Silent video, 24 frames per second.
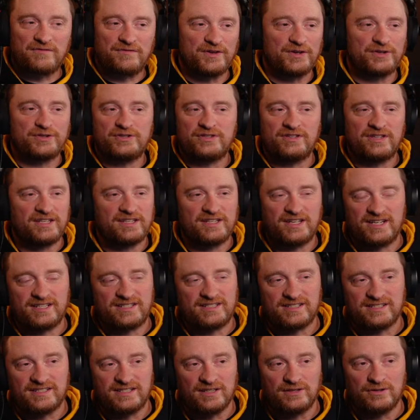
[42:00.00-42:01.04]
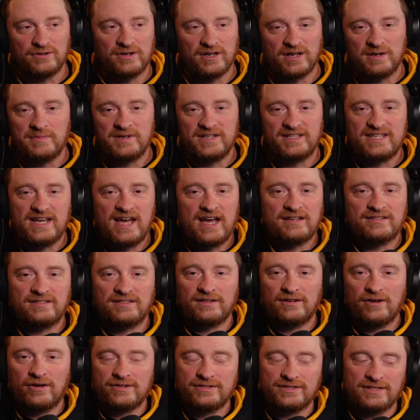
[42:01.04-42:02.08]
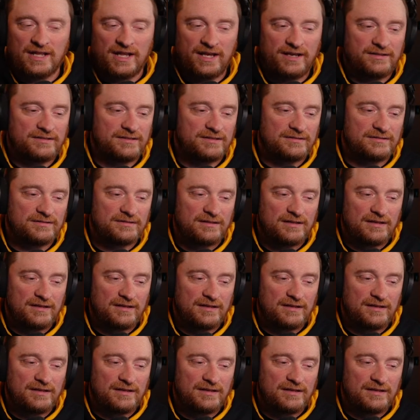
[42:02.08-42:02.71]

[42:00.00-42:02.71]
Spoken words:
field, it's still going to be taxing on his legs.